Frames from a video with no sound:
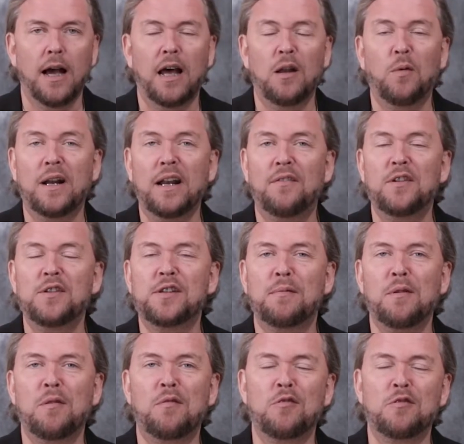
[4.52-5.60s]
Hello, wine lovers. I'm
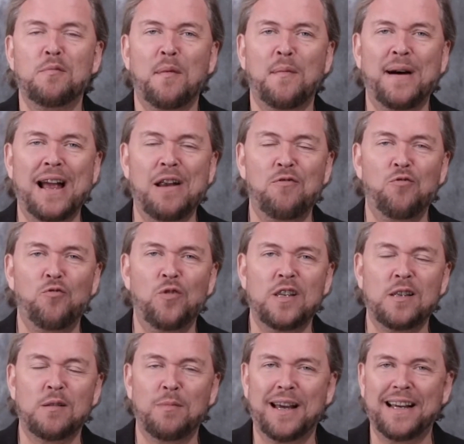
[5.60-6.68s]
going through some of my
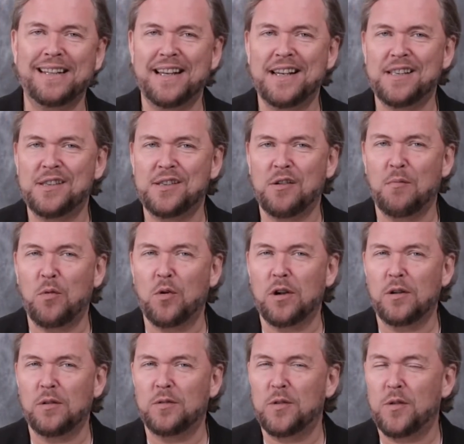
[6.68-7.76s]
recent blind tastes of
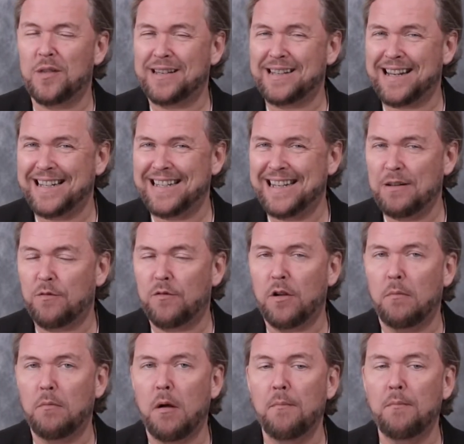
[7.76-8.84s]
water 2019
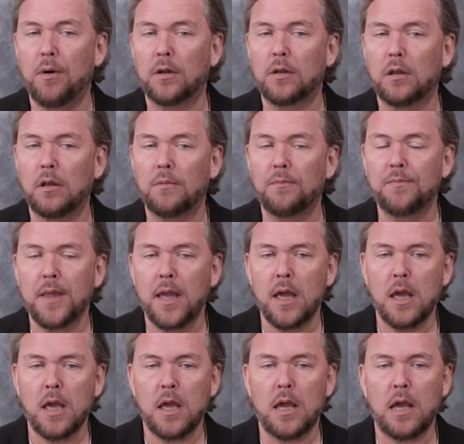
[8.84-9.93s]
from bottle.
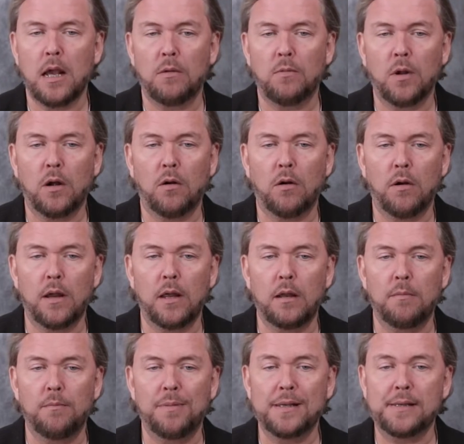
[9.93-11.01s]
Here we are
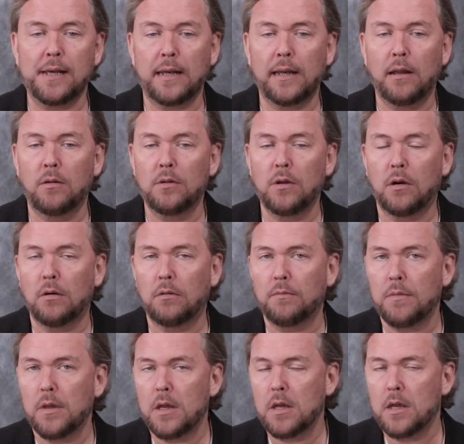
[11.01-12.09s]
in Pessac,
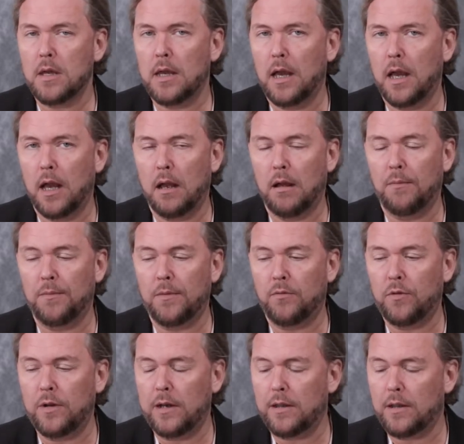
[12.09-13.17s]
Léognan,
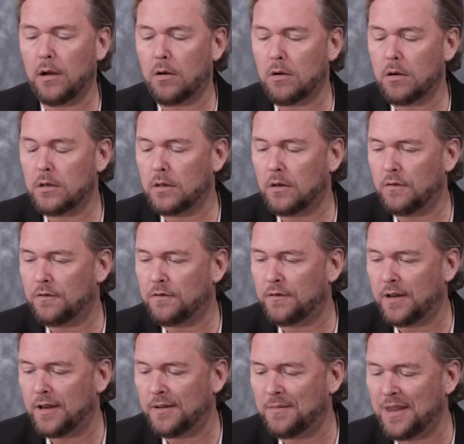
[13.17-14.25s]
really the heart of
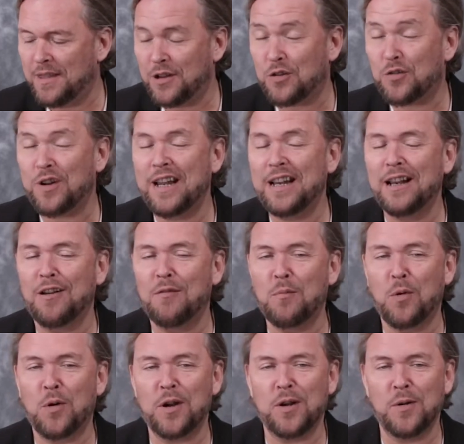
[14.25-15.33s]
the cradle of
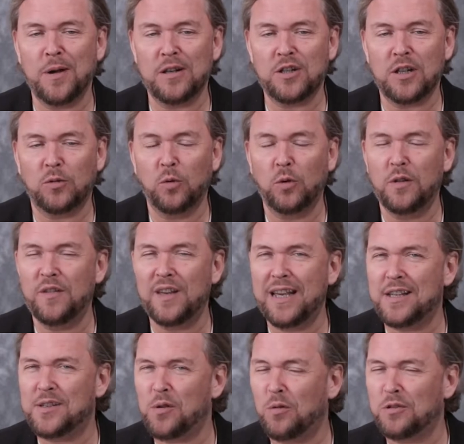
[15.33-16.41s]
Bordeaux. And Château Olivier
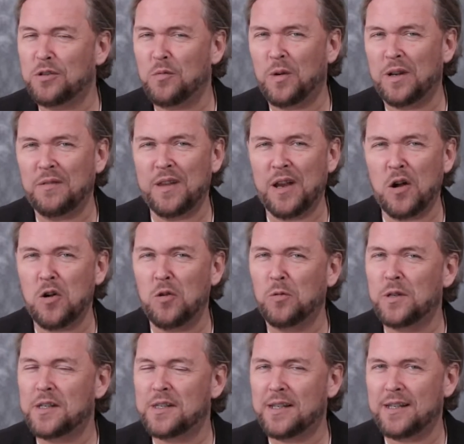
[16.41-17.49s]
is also one of the
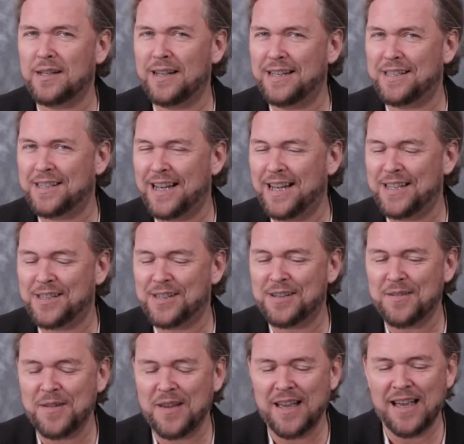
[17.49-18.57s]
oldest estates.
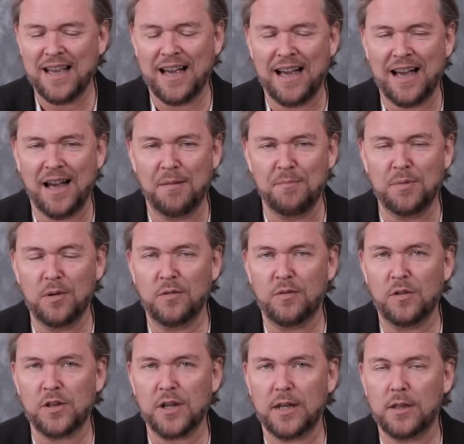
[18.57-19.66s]
Beautiful
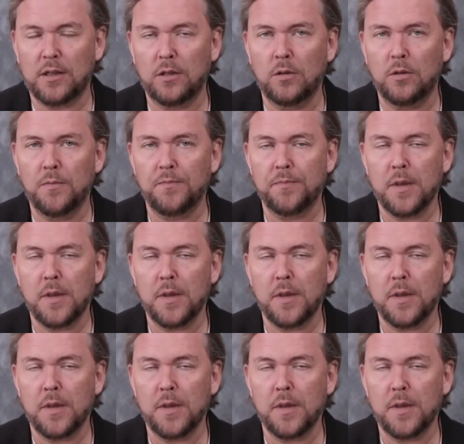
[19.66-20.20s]
Château.